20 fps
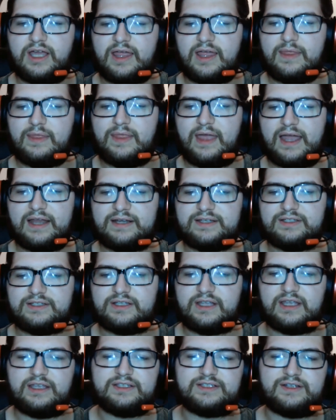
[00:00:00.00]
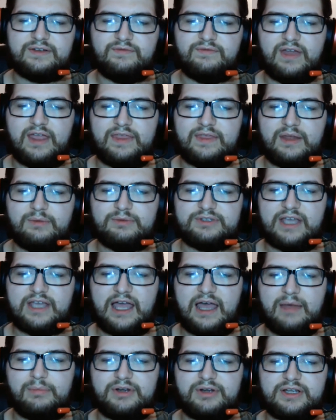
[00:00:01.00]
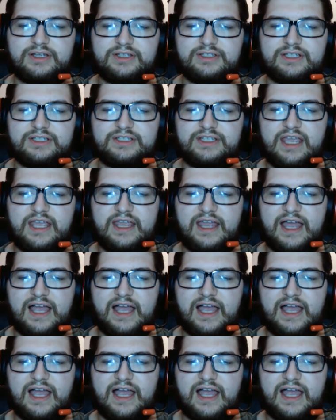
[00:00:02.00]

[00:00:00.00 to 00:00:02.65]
That is an event that was happening today,